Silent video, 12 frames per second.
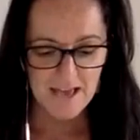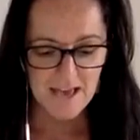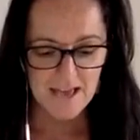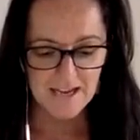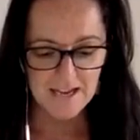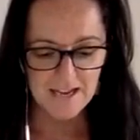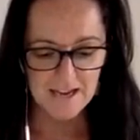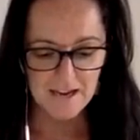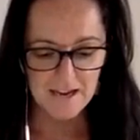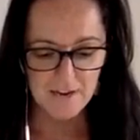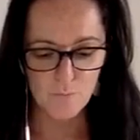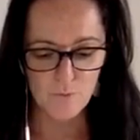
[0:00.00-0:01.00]

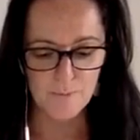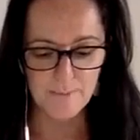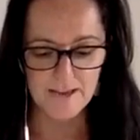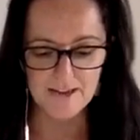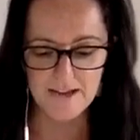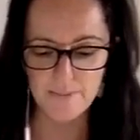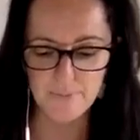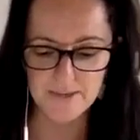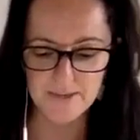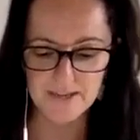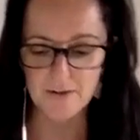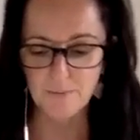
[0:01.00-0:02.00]
Anyhow, we met up
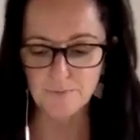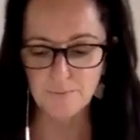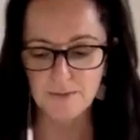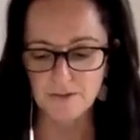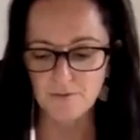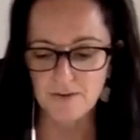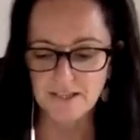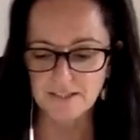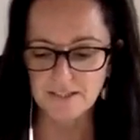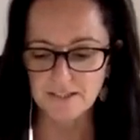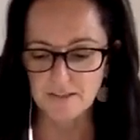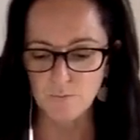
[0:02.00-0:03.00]
and he helped me a
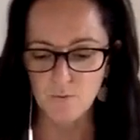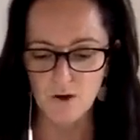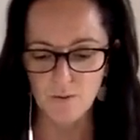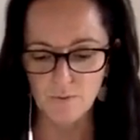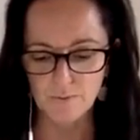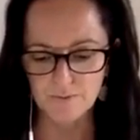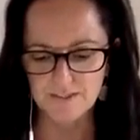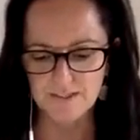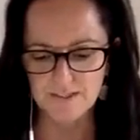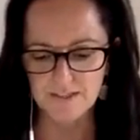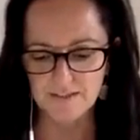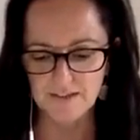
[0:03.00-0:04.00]
great deal, and while we were
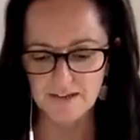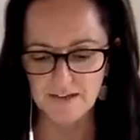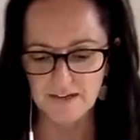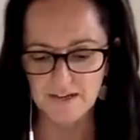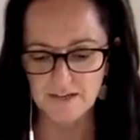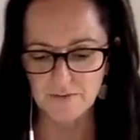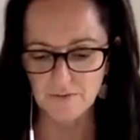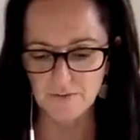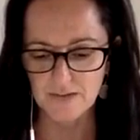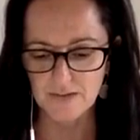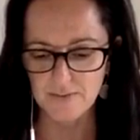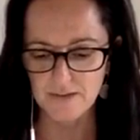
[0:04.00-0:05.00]
sitting in the car, it all
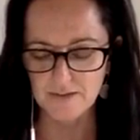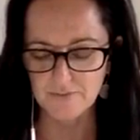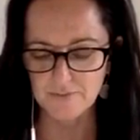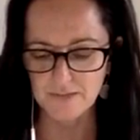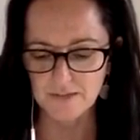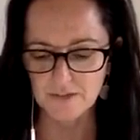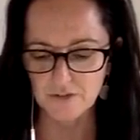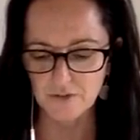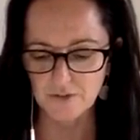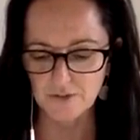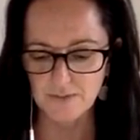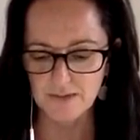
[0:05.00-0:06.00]
came out of me. I
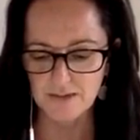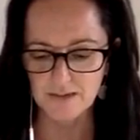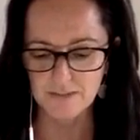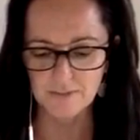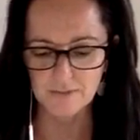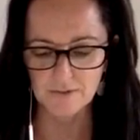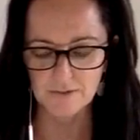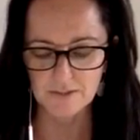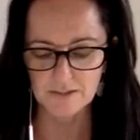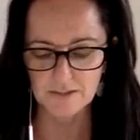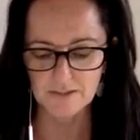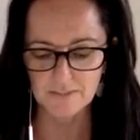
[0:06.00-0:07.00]
told him how I had been
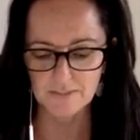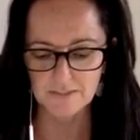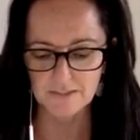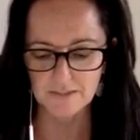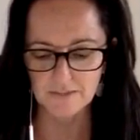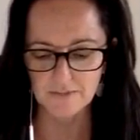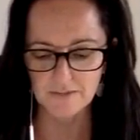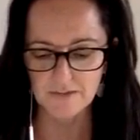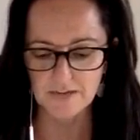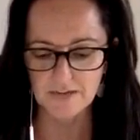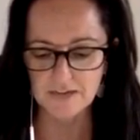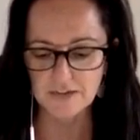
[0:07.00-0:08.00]
learning to love myself, that
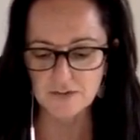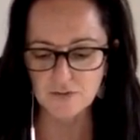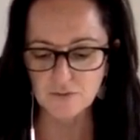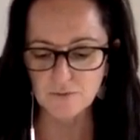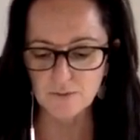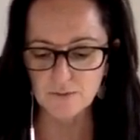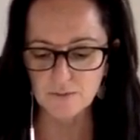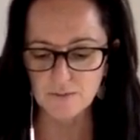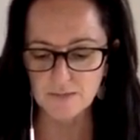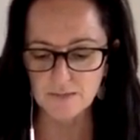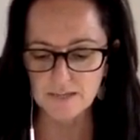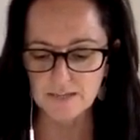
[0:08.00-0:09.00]
I had contributed
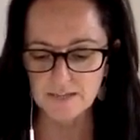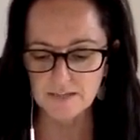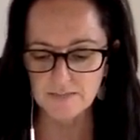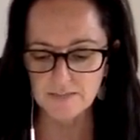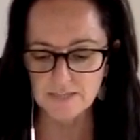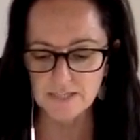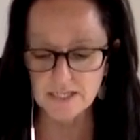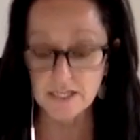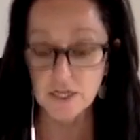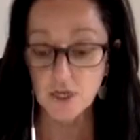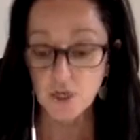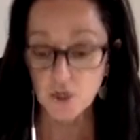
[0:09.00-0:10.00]
my negativity
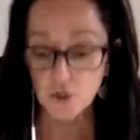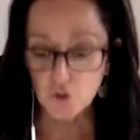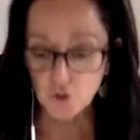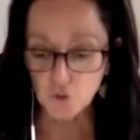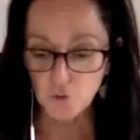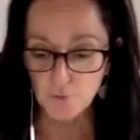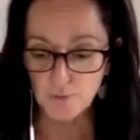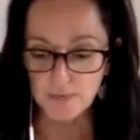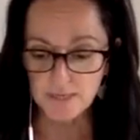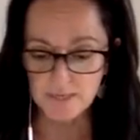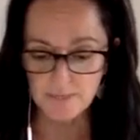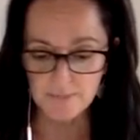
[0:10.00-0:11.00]
to the
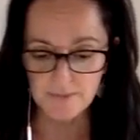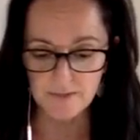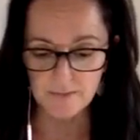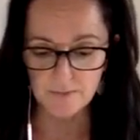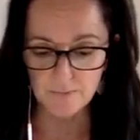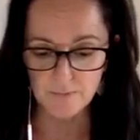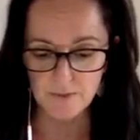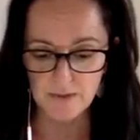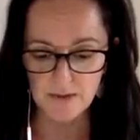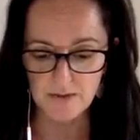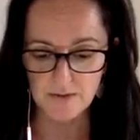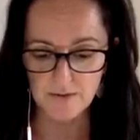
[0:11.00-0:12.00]
breakup, and that I was
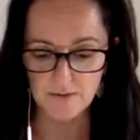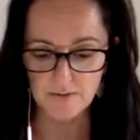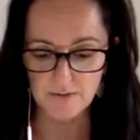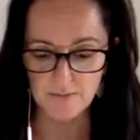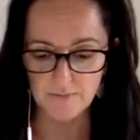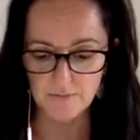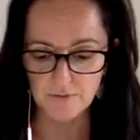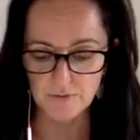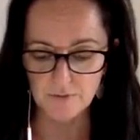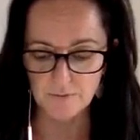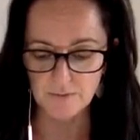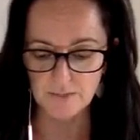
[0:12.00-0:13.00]
proud of him for
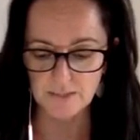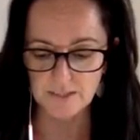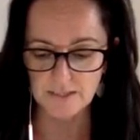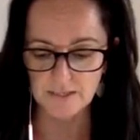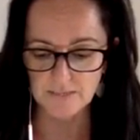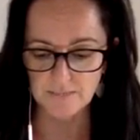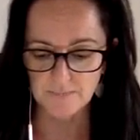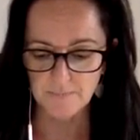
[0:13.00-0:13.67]
doing what he did.